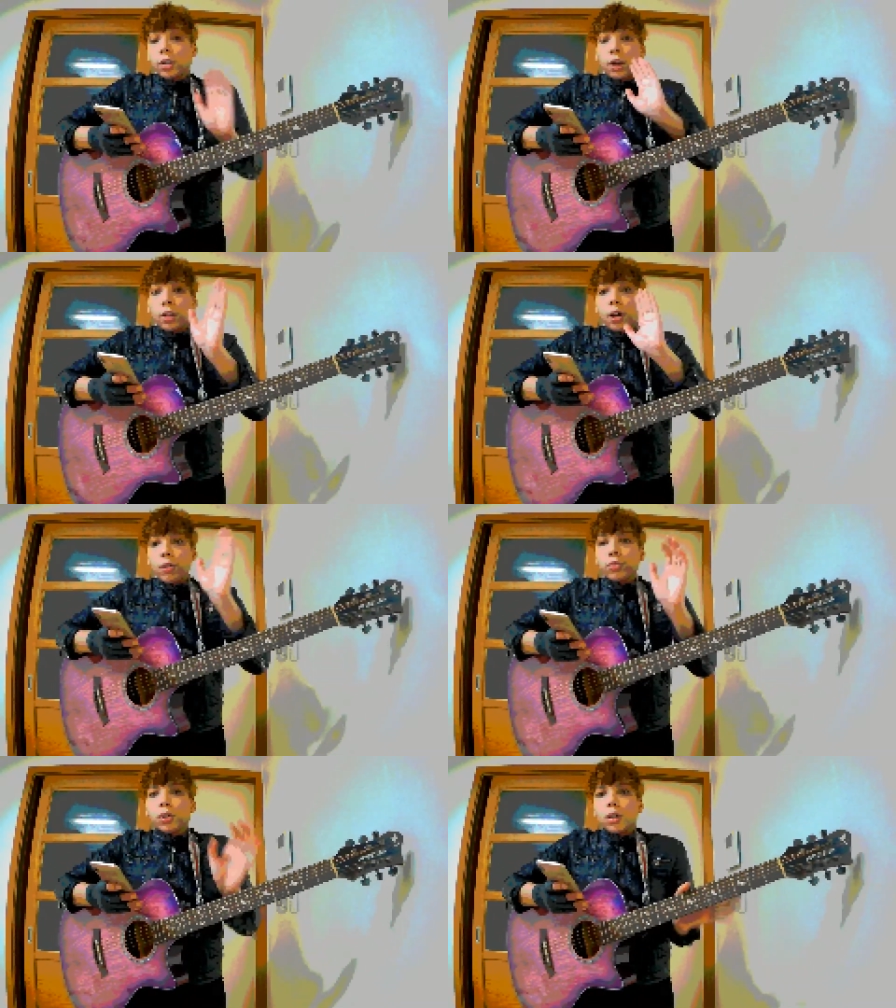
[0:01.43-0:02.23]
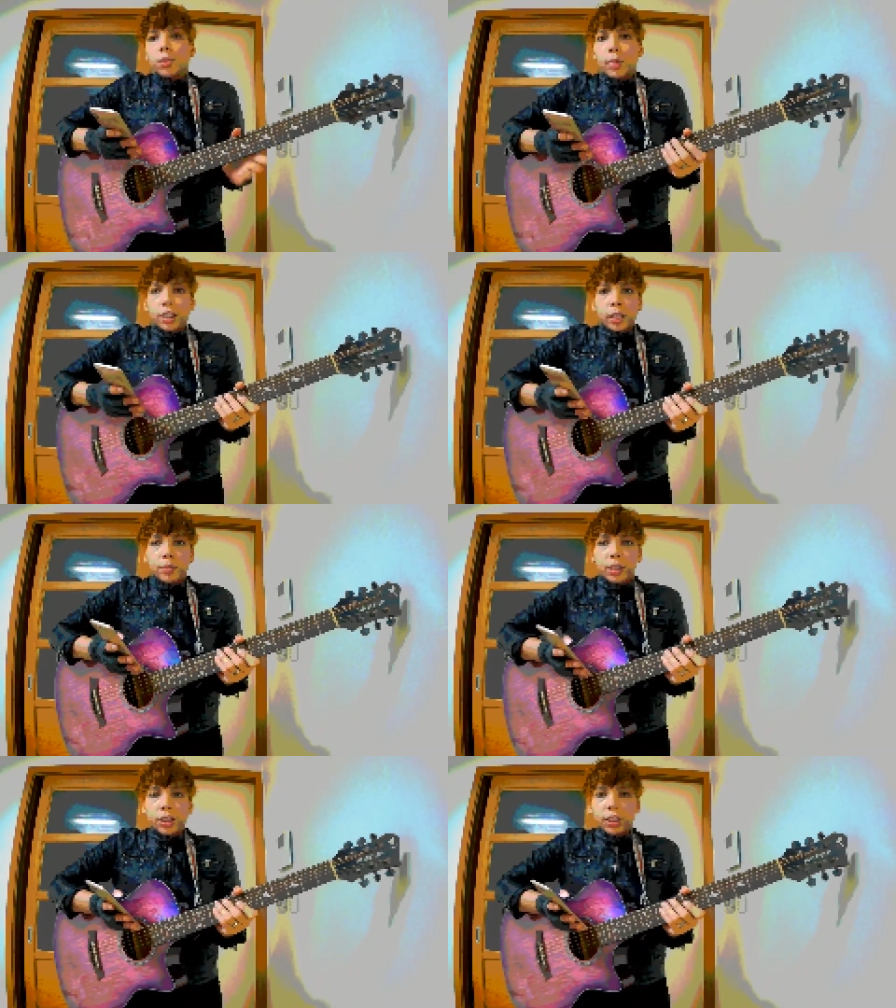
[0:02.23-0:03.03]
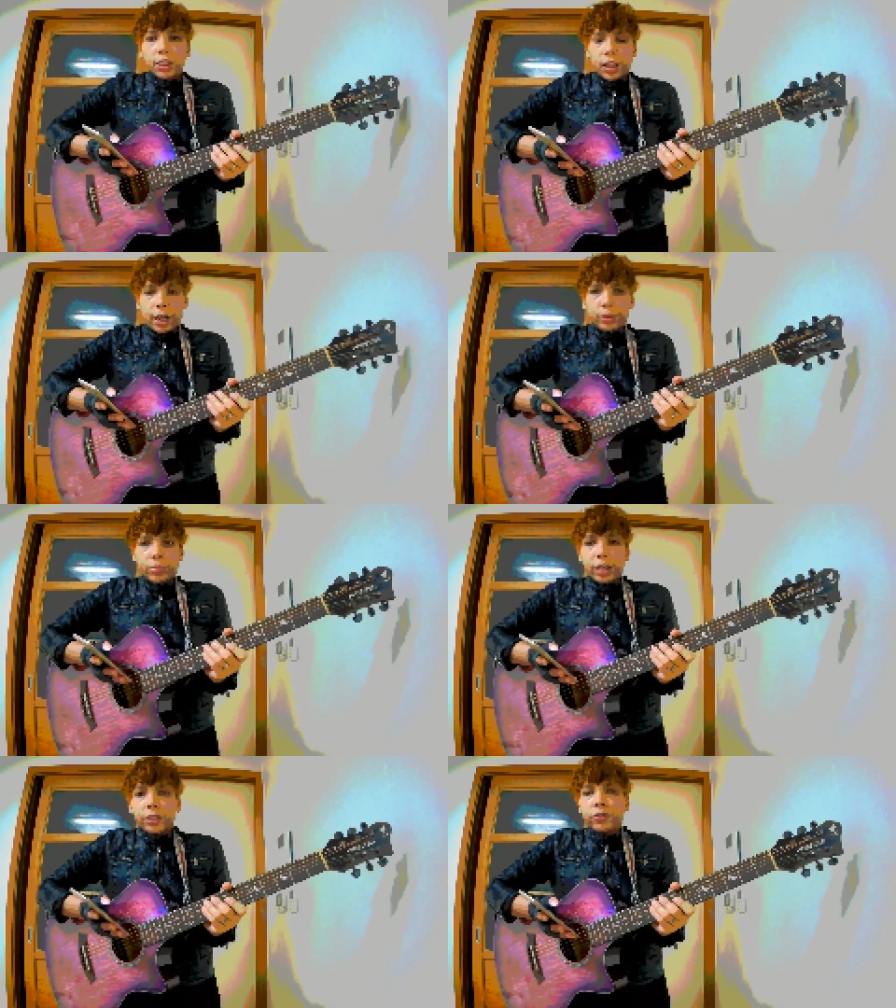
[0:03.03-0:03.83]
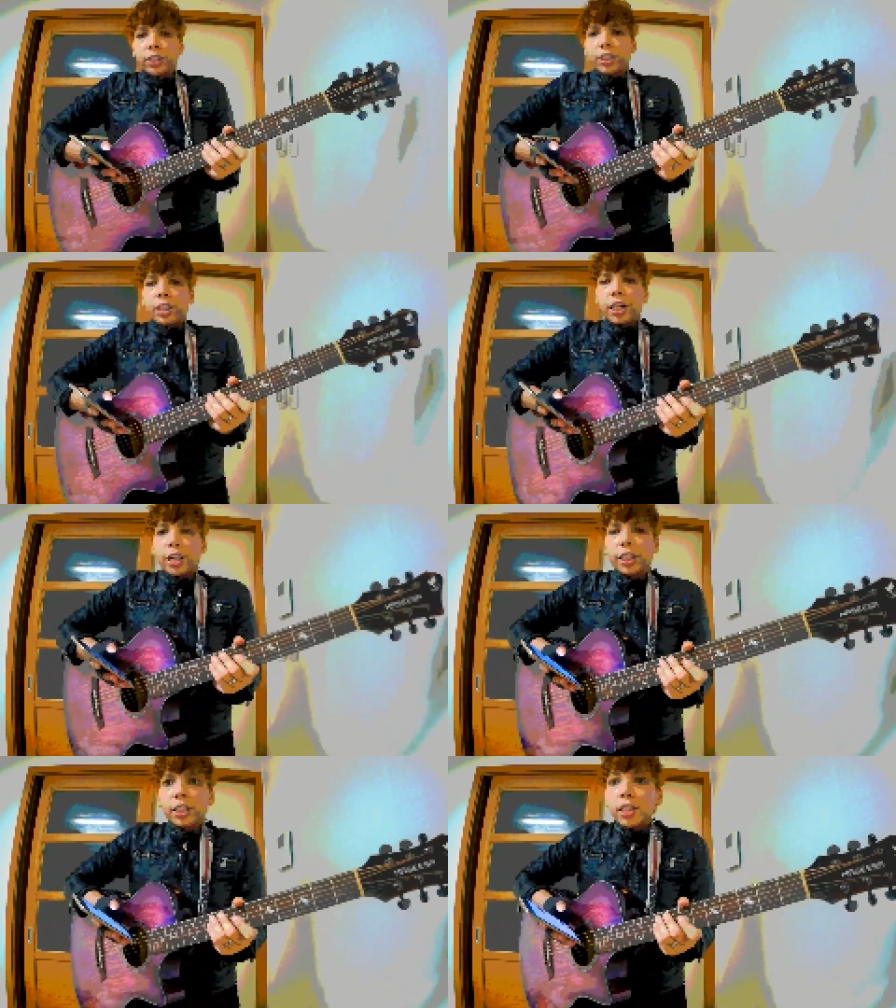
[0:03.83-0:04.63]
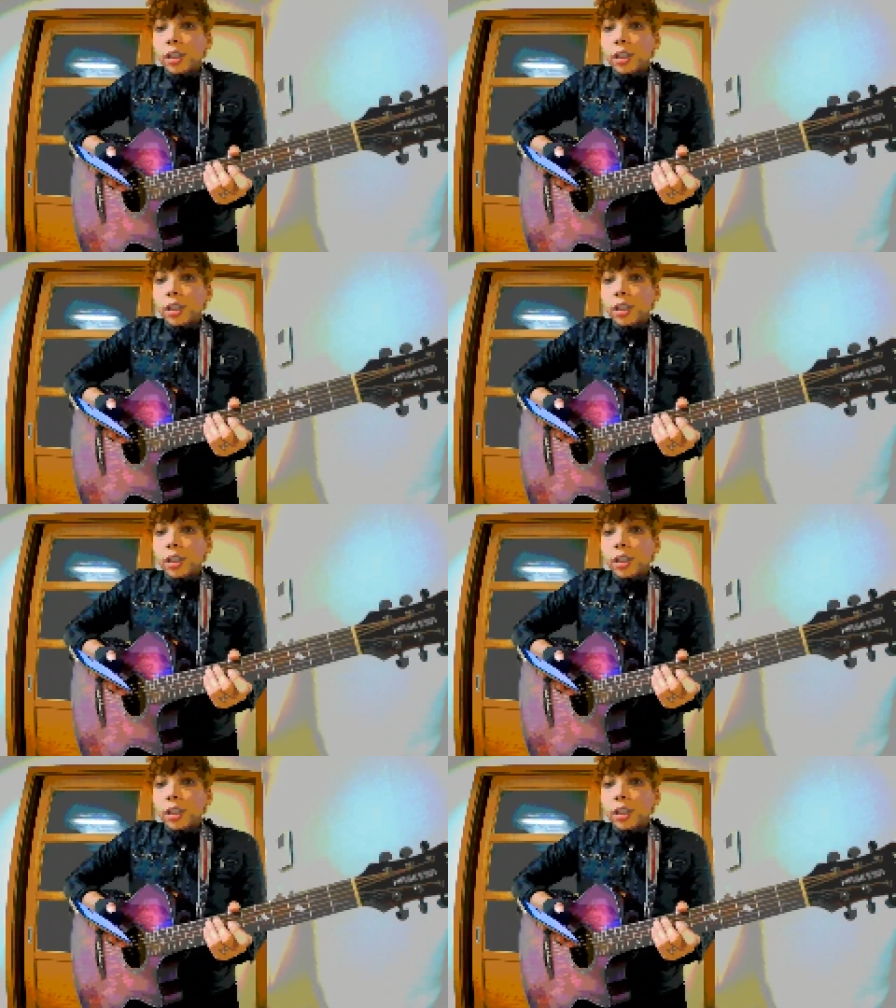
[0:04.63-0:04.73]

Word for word: Hello, my name is Lyon Brave, and uh,